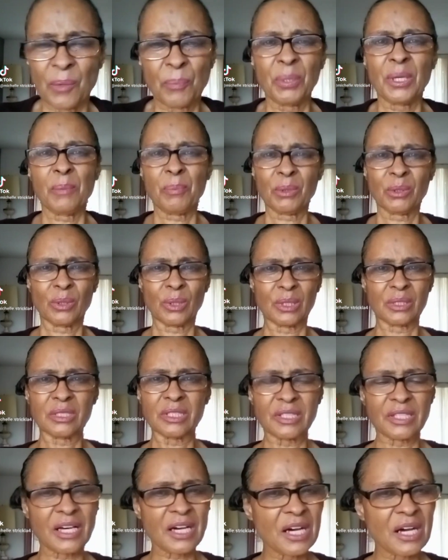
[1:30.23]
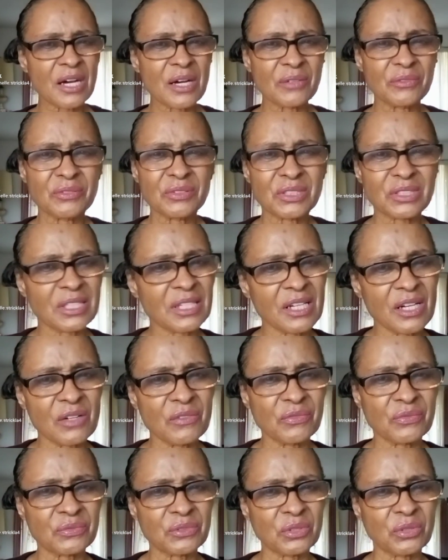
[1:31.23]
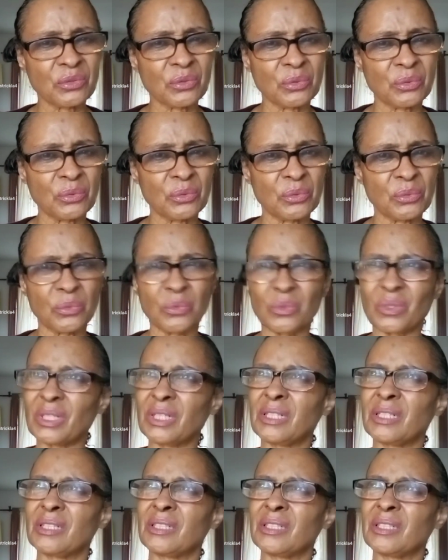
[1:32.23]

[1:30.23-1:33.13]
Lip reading: people love self to